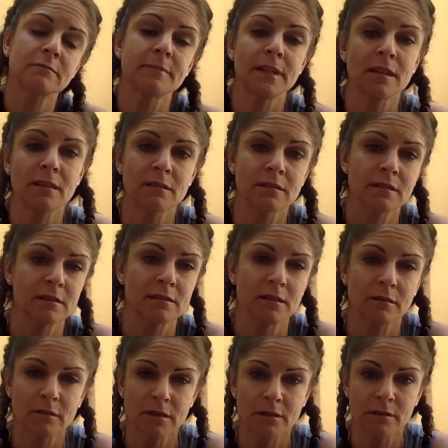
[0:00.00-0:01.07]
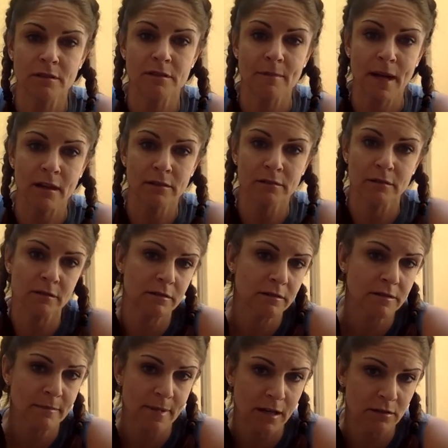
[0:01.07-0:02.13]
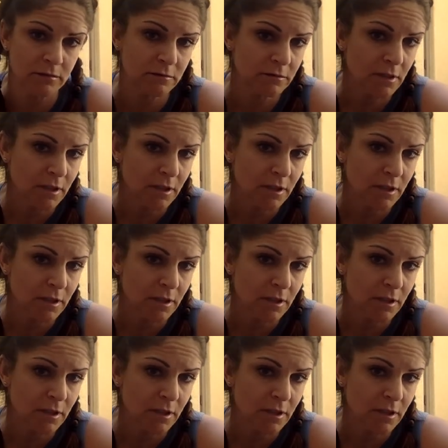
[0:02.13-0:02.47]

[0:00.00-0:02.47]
because that's not what yoga is about. Yoga is about